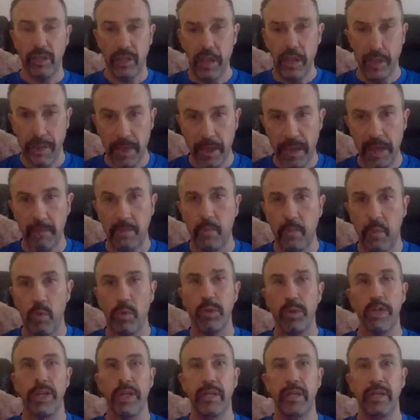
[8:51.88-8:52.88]
that
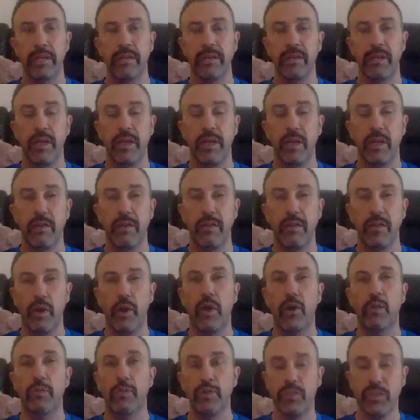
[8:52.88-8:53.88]
morning that
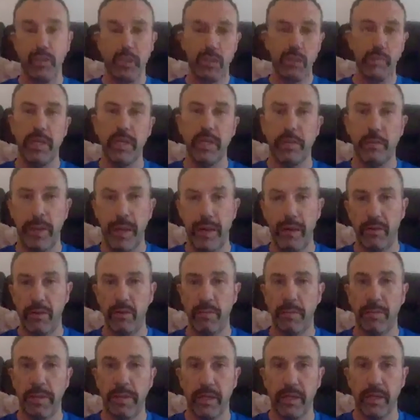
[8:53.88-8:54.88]
I was going to be
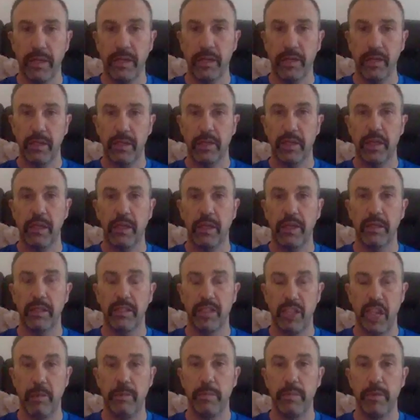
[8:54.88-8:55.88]
Paralympic
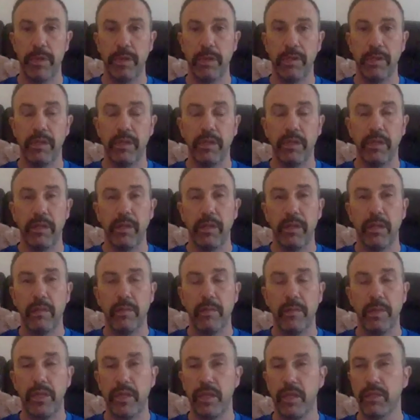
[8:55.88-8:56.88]
champion,
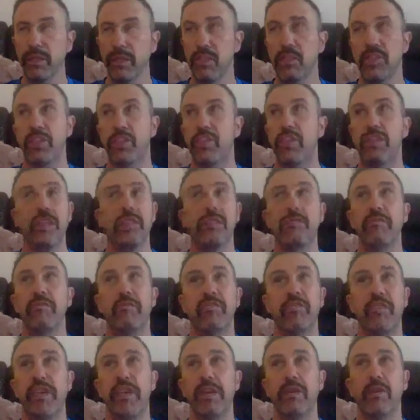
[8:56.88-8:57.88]
because I just didn't
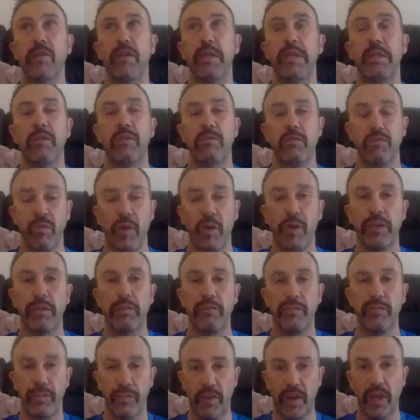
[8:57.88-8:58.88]
feel in the
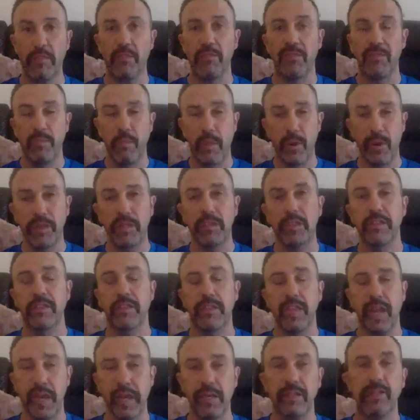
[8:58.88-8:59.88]
right frame of mind.
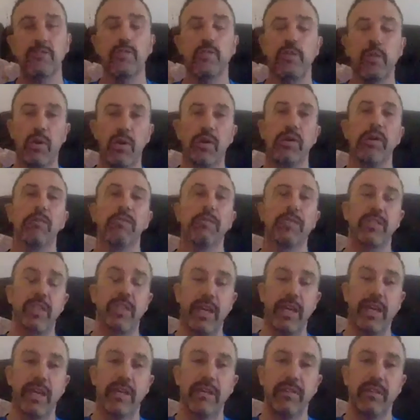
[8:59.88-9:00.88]
And that is why I'm
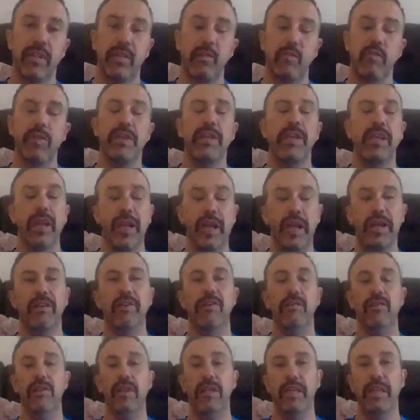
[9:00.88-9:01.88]
saying we
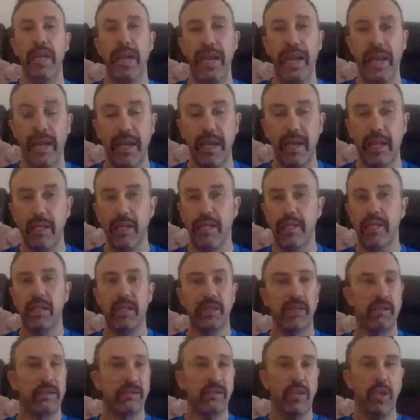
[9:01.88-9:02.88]
cannot let
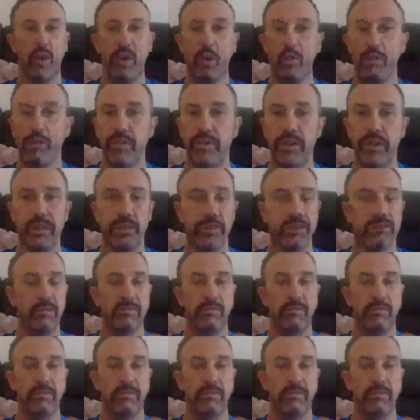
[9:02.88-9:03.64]
COVID,